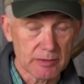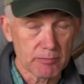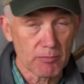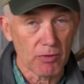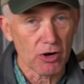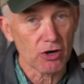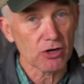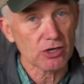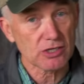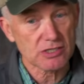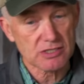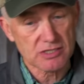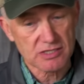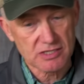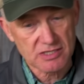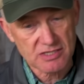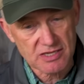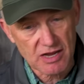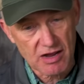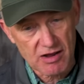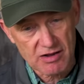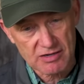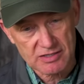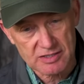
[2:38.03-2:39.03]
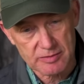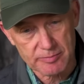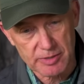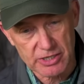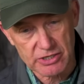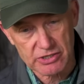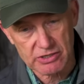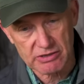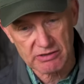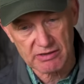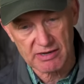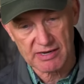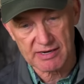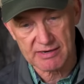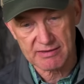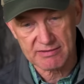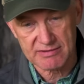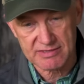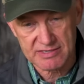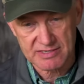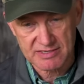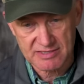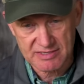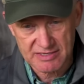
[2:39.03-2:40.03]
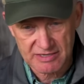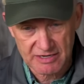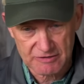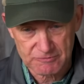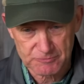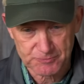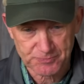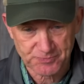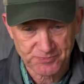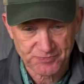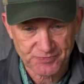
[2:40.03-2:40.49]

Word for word: Marcus has talked about a lot of this stuff.